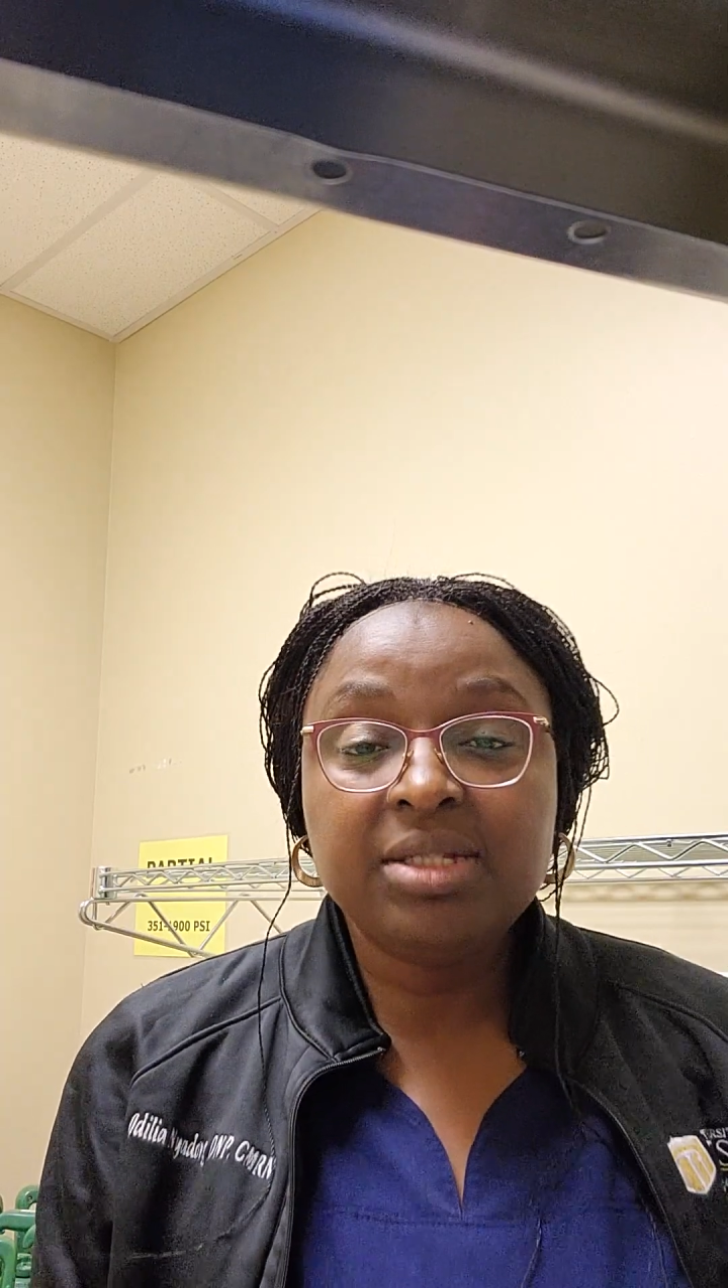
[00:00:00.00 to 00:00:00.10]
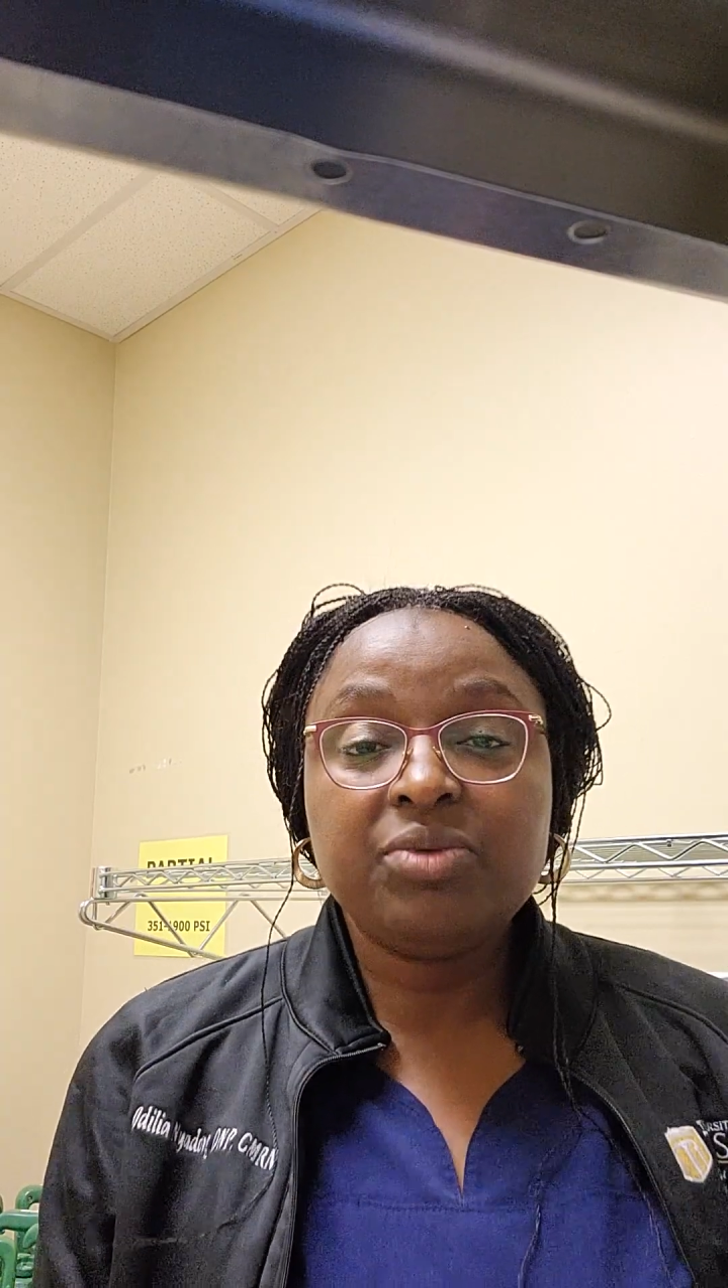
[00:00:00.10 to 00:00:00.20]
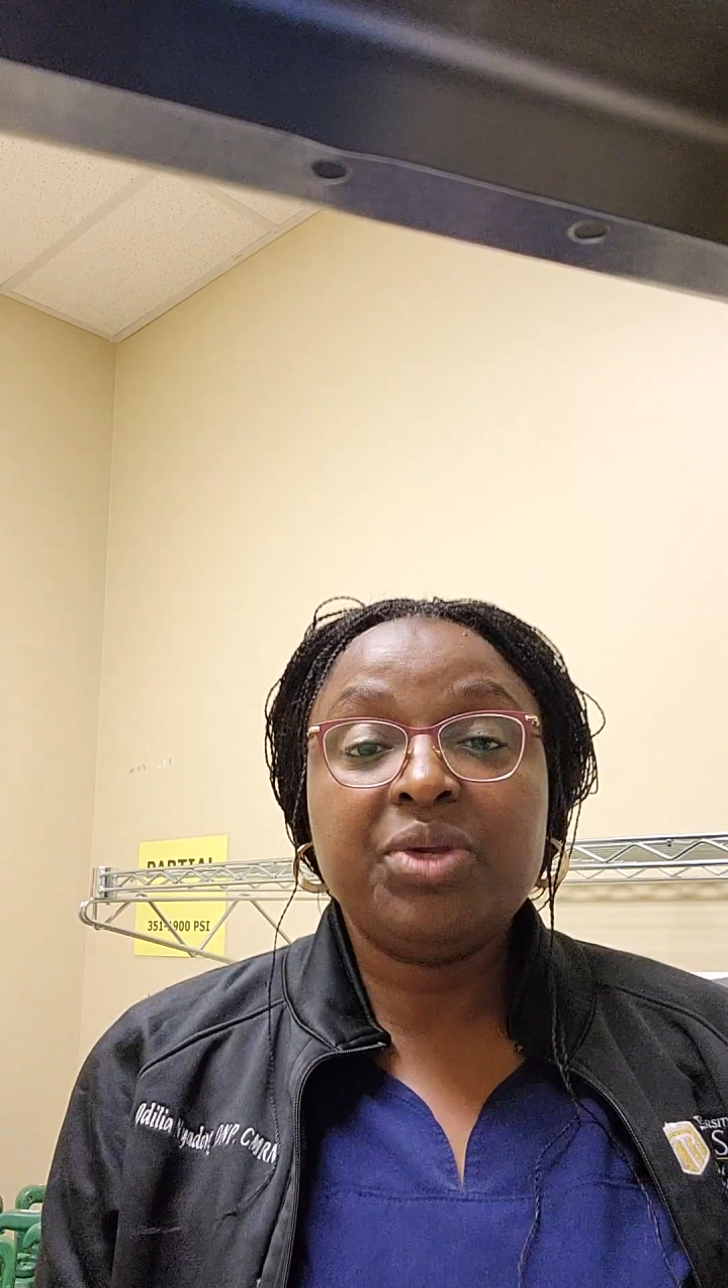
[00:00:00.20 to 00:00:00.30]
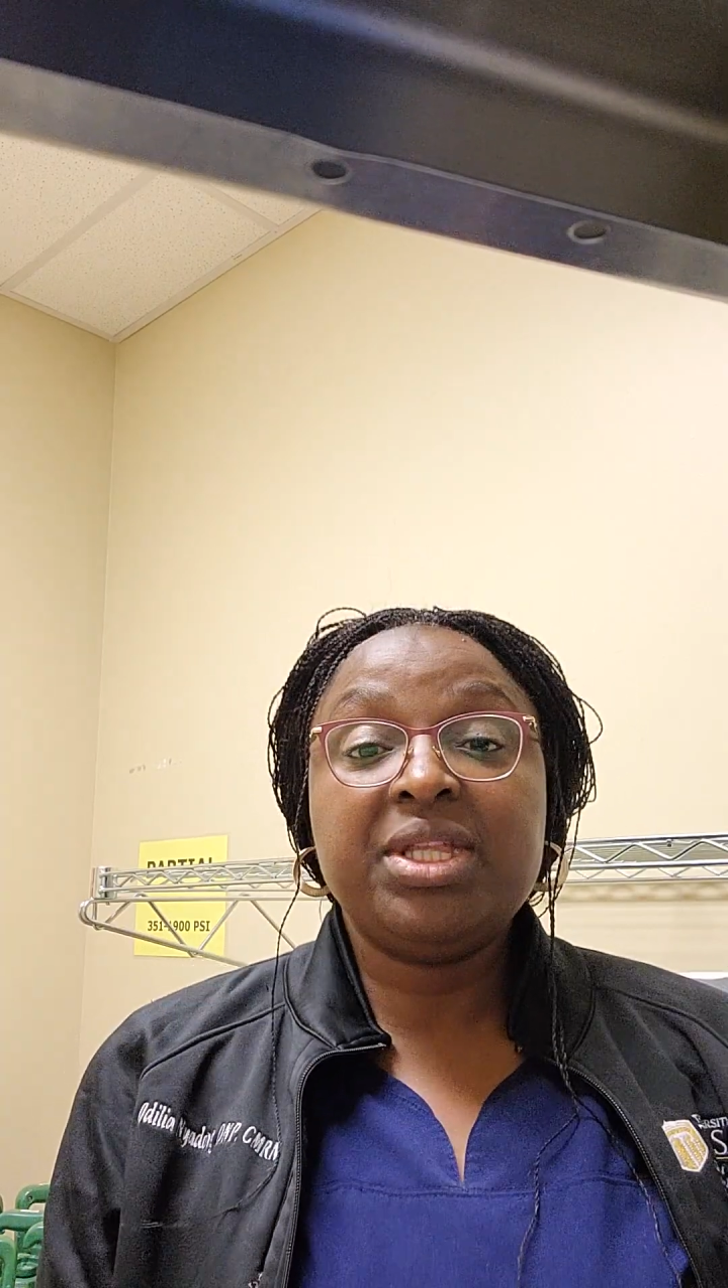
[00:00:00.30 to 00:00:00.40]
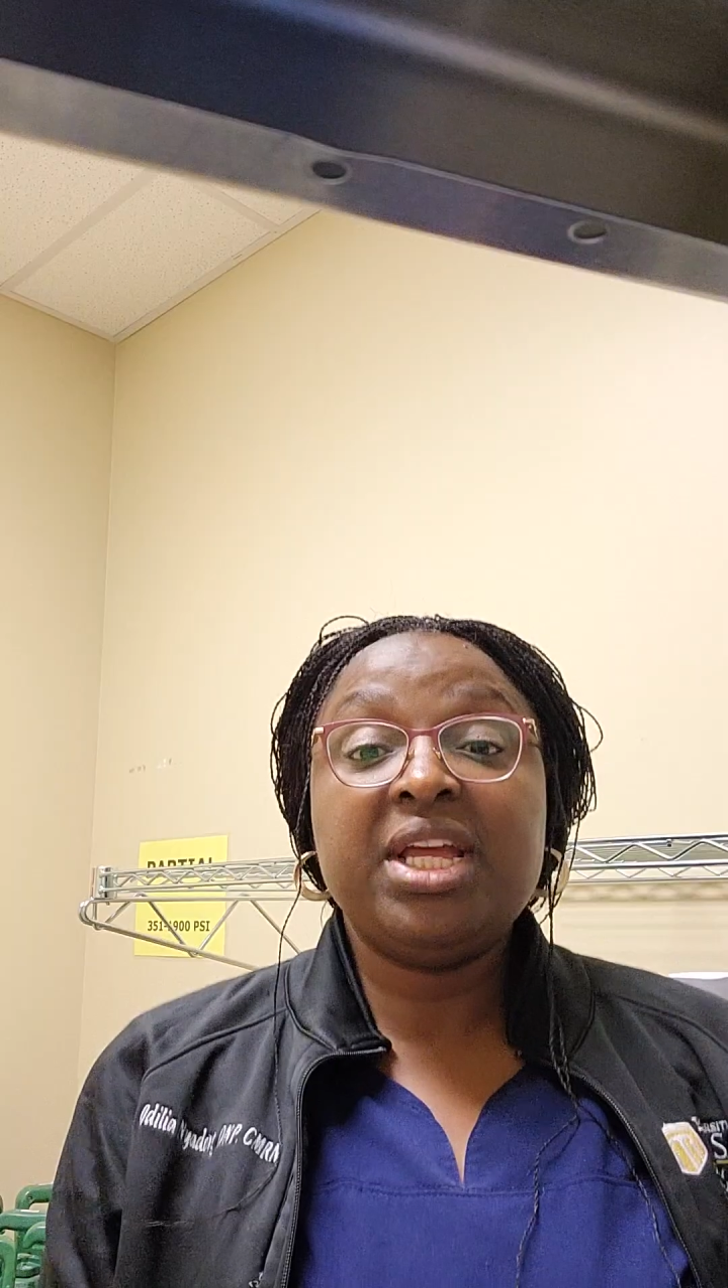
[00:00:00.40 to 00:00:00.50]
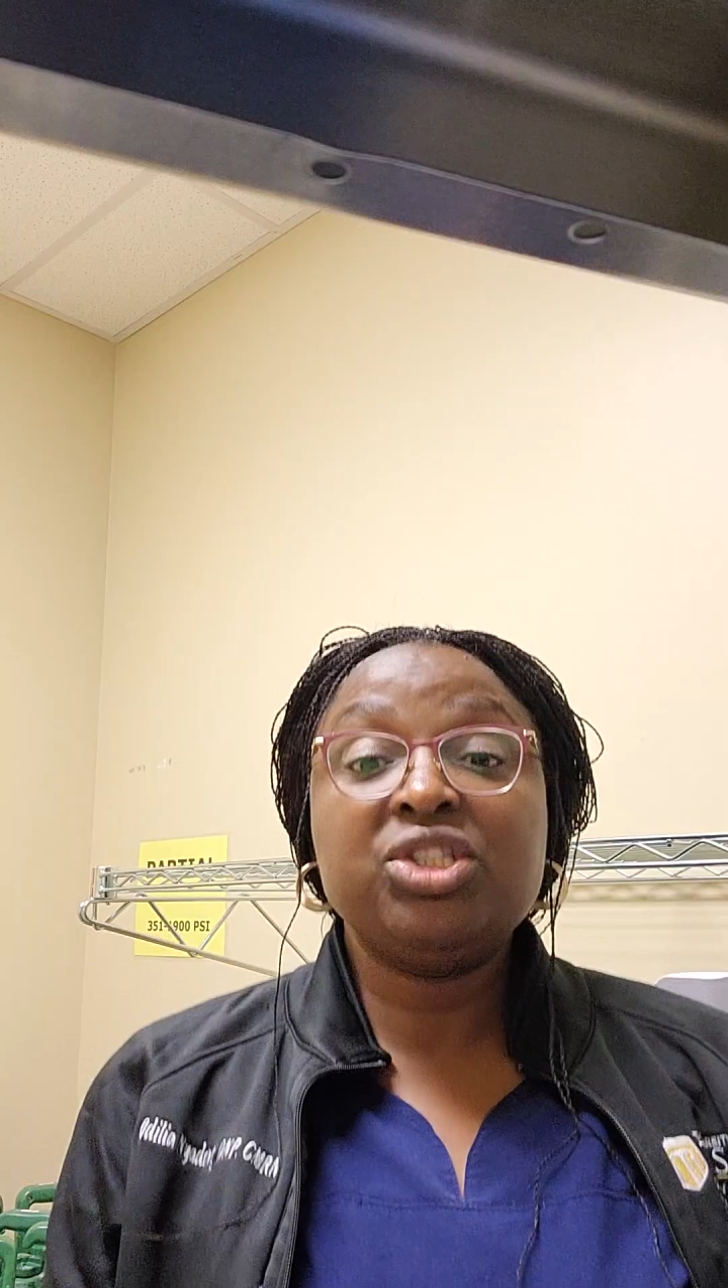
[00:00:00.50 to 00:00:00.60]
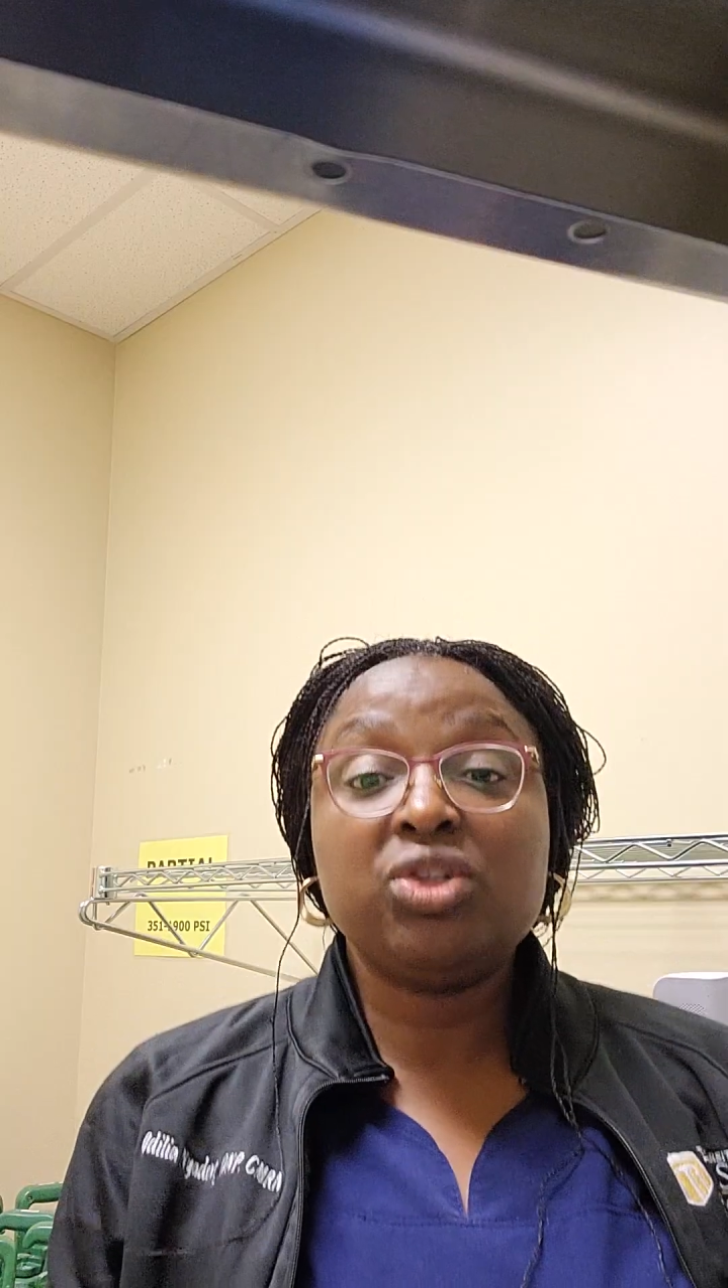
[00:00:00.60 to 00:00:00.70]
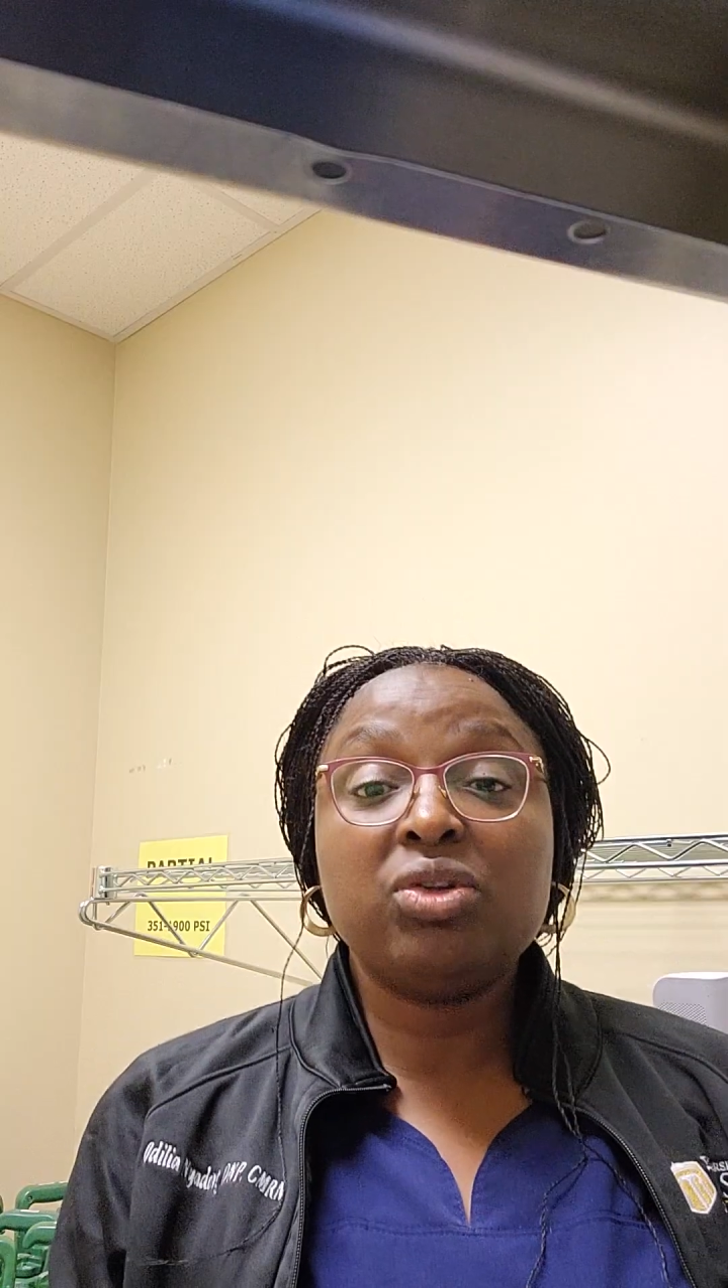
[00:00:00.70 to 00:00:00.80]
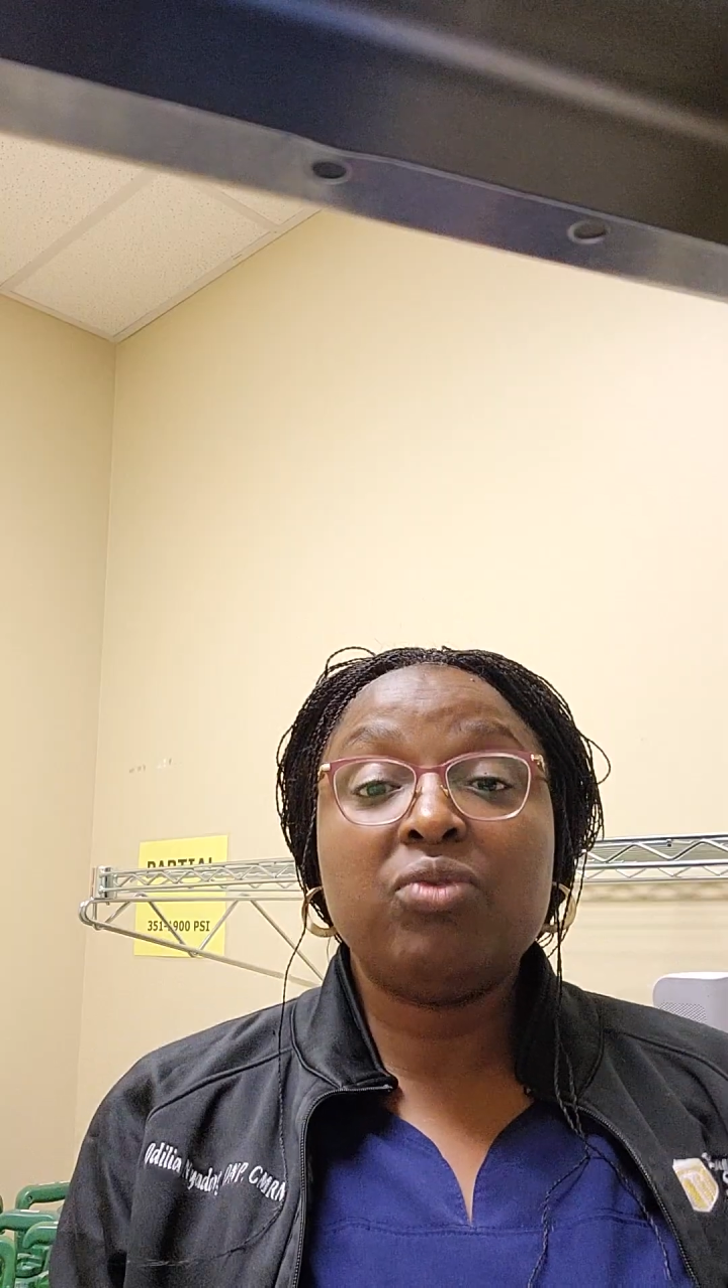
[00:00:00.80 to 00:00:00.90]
retention